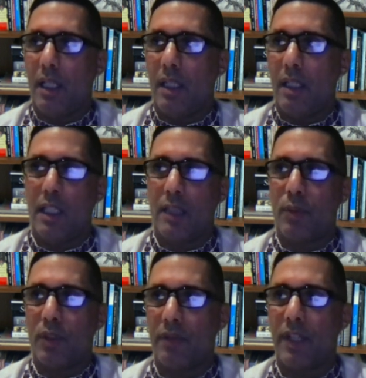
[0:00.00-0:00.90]
let's
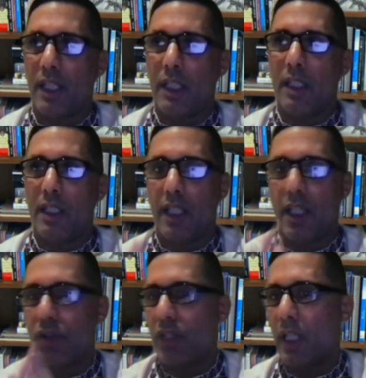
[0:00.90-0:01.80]
put it very clearly,
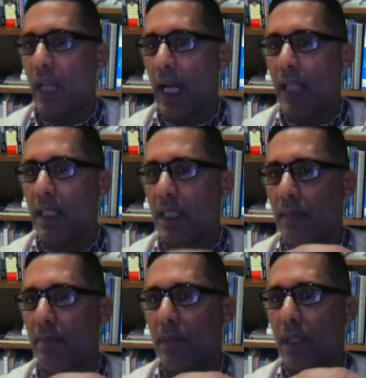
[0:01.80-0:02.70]
Israel has
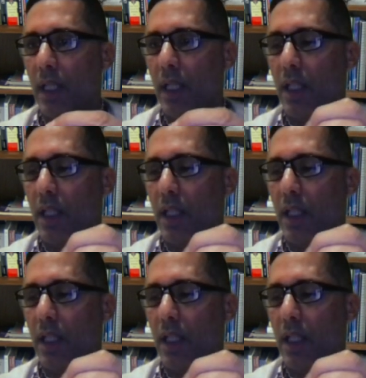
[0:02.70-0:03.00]
some uh,